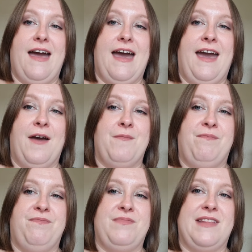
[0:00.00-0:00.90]

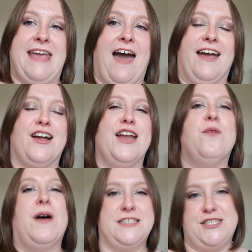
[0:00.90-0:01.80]
Yeah, I kind of
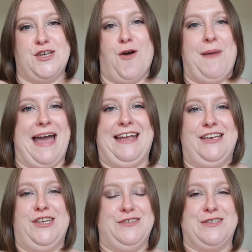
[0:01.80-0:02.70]
wanted to go back
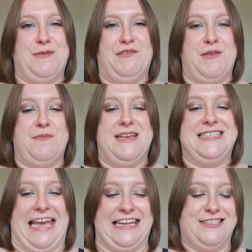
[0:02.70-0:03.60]
and use some of them a
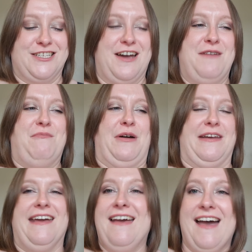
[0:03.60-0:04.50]
second time,
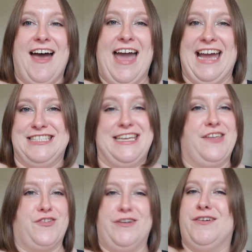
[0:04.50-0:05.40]
but I had to
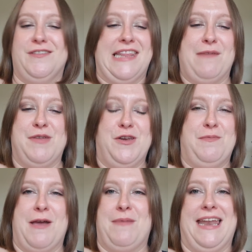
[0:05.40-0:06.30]
get through that Beauty
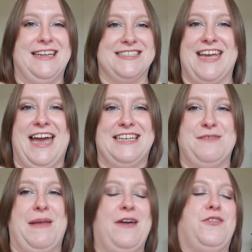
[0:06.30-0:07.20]
Bay palette. I had to
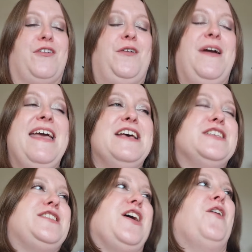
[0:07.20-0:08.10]
plough through.
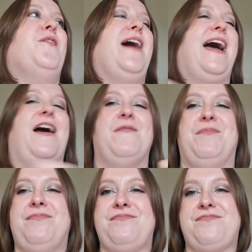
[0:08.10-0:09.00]
So
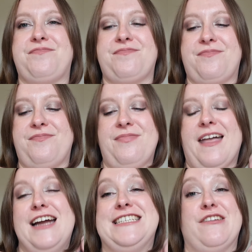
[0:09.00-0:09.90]

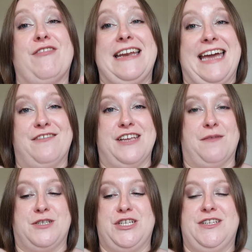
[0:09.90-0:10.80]
I didn't really have the
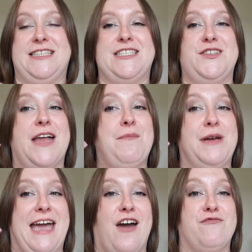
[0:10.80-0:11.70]
opportunity to do that. But
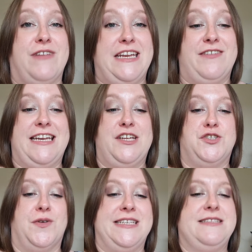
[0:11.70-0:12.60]
yeah, I really
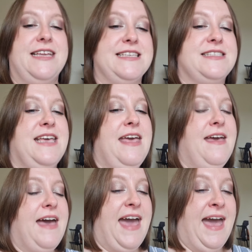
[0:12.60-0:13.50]
enjoyed this,
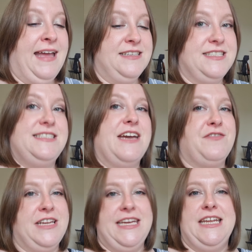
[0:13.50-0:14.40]
and
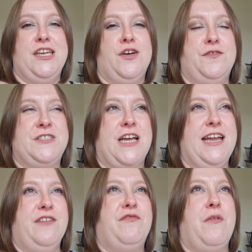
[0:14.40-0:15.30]
definitely loved
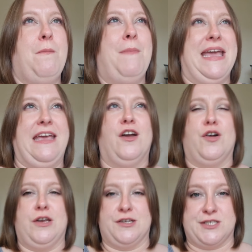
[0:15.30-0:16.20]
kind of making a
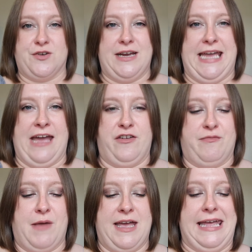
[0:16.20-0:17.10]
colour story out
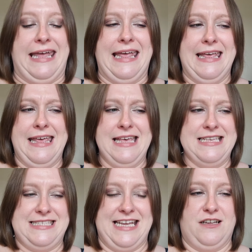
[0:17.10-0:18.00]
of my
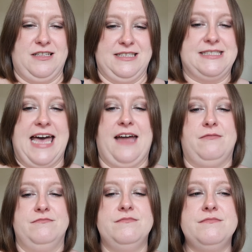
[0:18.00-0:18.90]
singles that
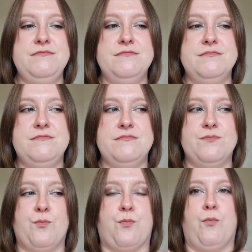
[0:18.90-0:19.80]

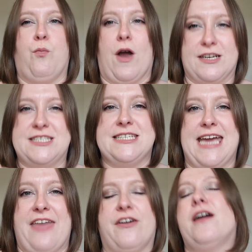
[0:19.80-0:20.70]
worked
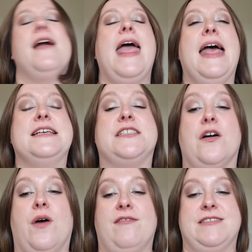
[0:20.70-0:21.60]
together.
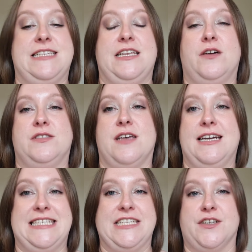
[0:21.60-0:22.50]
So obviously I
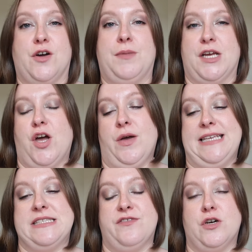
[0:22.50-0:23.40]
did a couple of
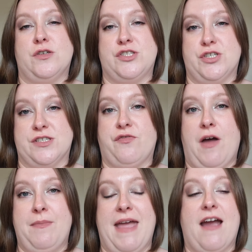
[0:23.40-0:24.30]
cohesive looks just
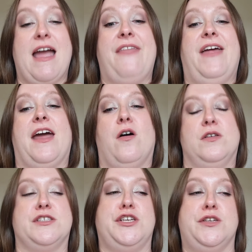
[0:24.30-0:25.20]
from there, and then I
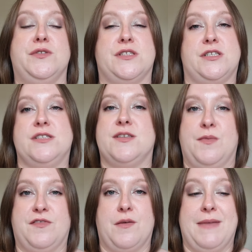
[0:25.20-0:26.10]
also used some
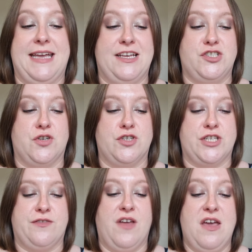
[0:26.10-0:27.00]
of them in
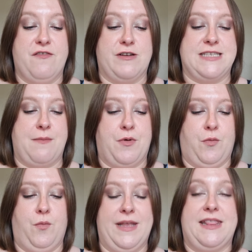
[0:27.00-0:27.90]
conjunction, for
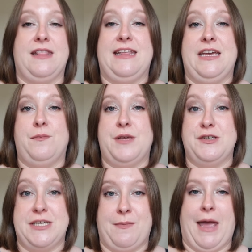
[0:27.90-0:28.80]
example, with the
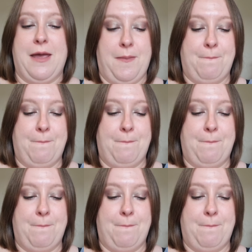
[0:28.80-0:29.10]
Beauty Bay